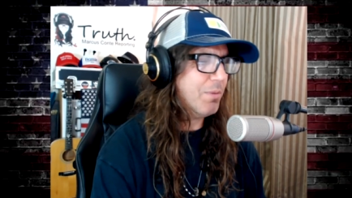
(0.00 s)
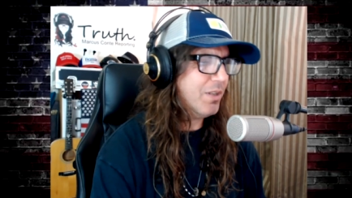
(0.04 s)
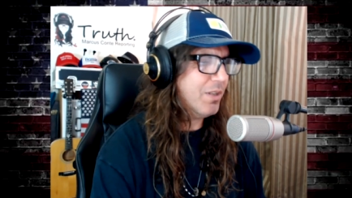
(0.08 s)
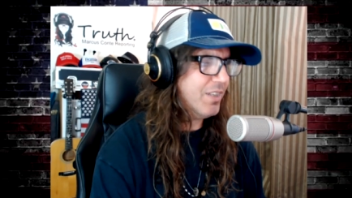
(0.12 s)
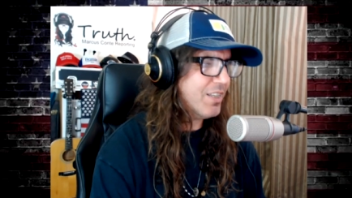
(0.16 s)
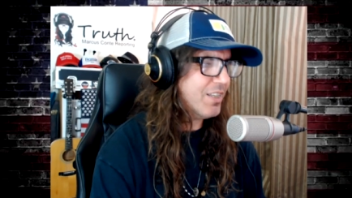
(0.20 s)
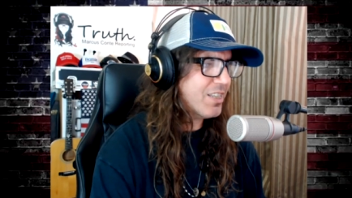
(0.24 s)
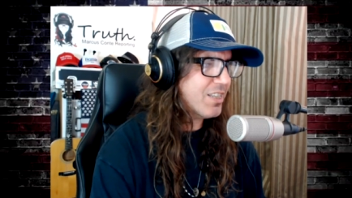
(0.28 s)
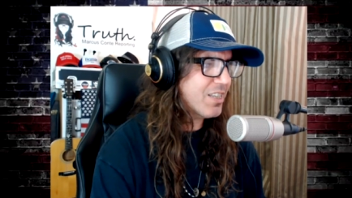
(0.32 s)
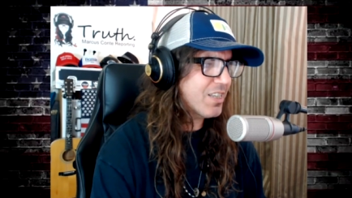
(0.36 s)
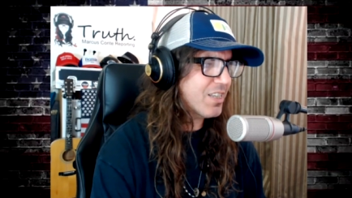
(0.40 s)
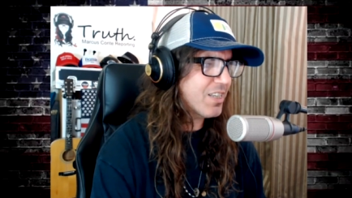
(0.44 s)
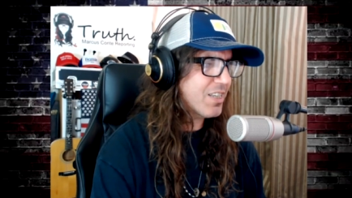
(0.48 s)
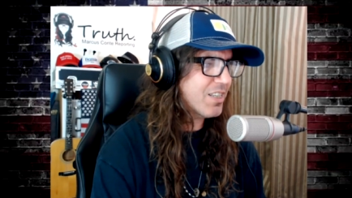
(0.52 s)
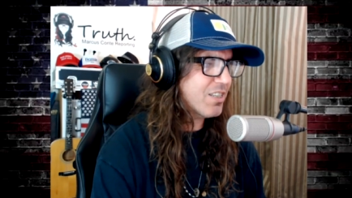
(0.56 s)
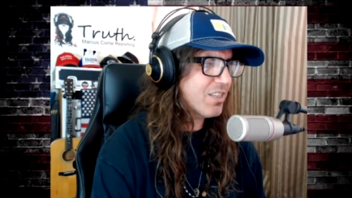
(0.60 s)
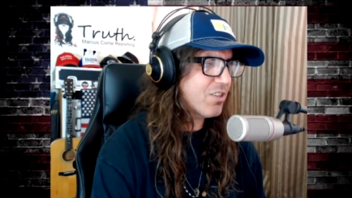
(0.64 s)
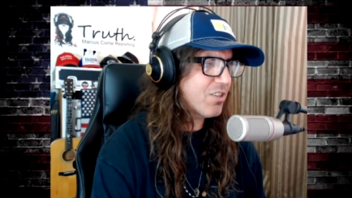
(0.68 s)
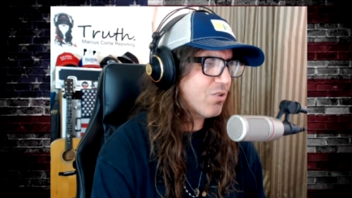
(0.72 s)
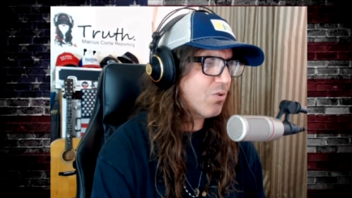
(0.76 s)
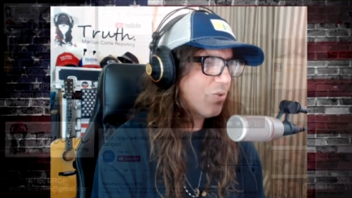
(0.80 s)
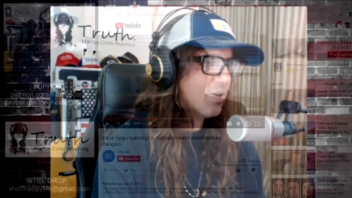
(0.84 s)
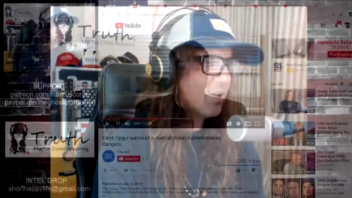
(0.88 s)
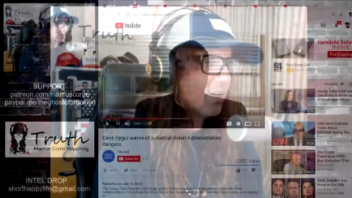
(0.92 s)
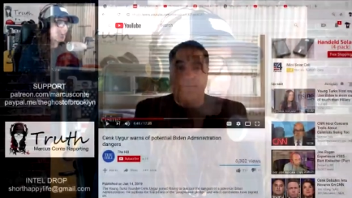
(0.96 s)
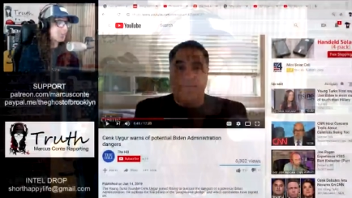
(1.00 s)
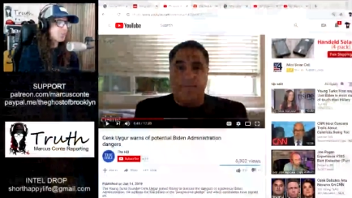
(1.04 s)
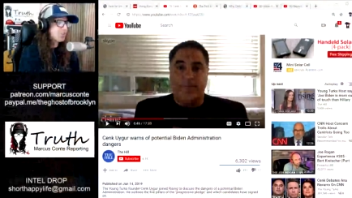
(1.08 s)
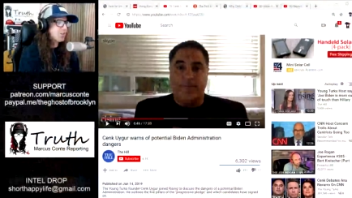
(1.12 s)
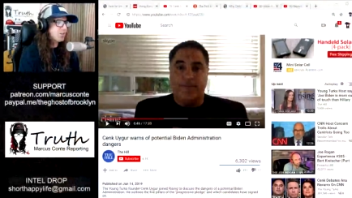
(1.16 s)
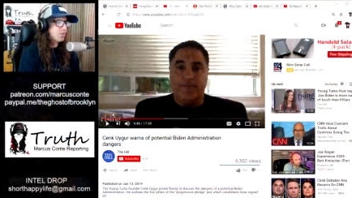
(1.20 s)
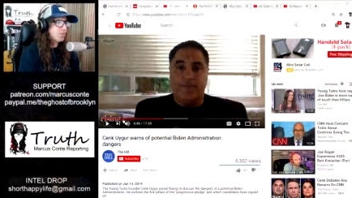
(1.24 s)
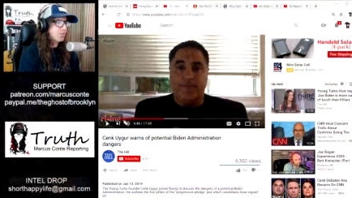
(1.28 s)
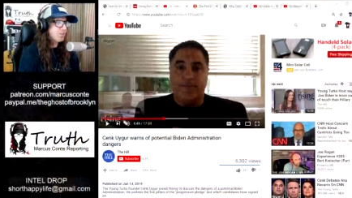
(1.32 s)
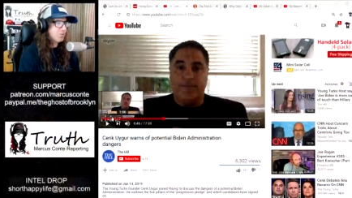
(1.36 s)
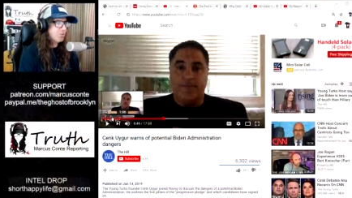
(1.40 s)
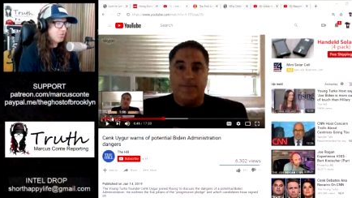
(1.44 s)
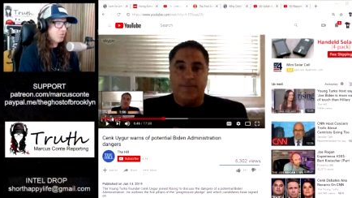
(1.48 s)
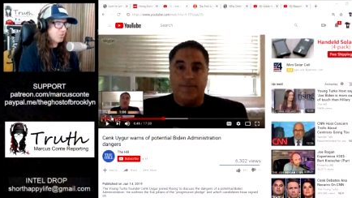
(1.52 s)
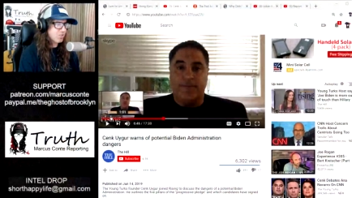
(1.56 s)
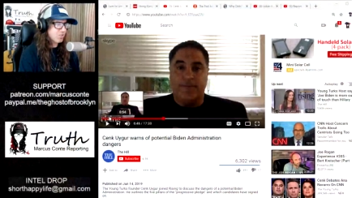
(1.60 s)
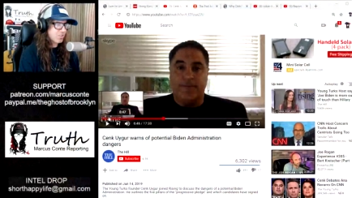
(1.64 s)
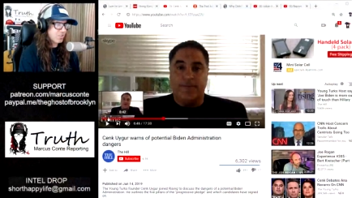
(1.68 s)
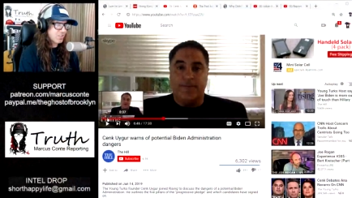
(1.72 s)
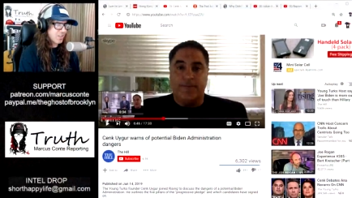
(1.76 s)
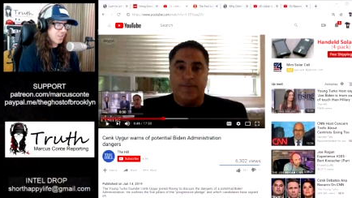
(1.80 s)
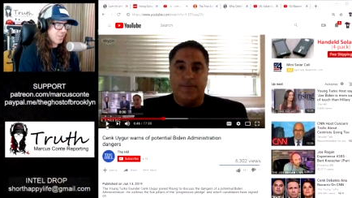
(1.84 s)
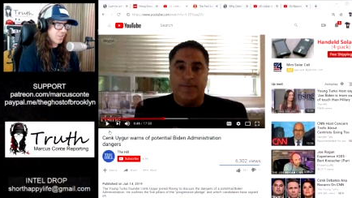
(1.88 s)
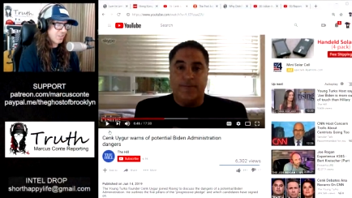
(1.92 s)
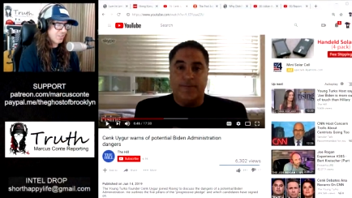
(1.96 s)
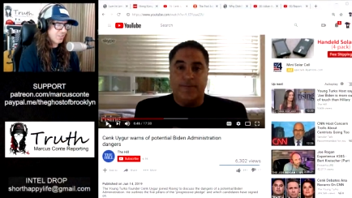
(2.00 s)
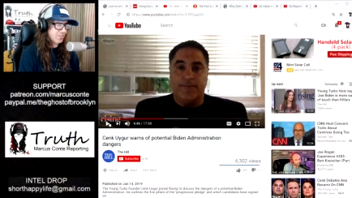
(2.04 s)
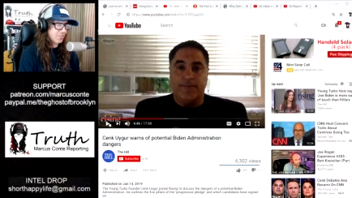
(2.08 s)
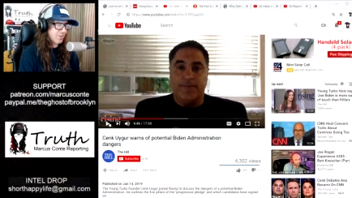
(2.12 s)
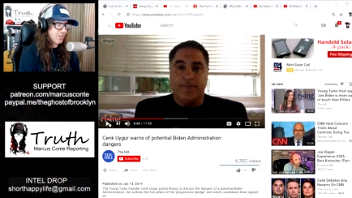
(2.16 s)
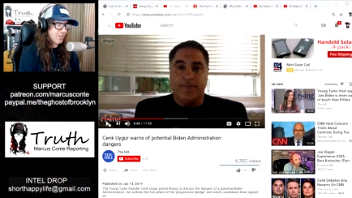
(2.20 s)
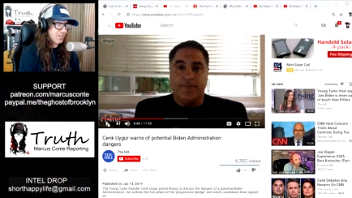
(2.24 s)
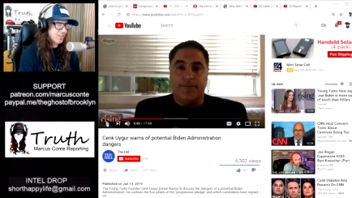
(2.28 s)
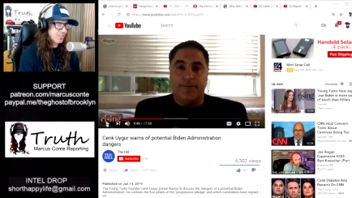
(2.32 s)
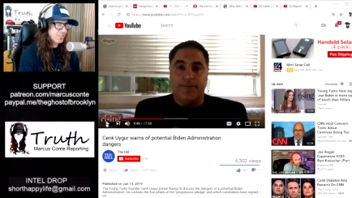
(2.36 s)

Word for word: But let's listen to uh, Cenk Uygur say it, right?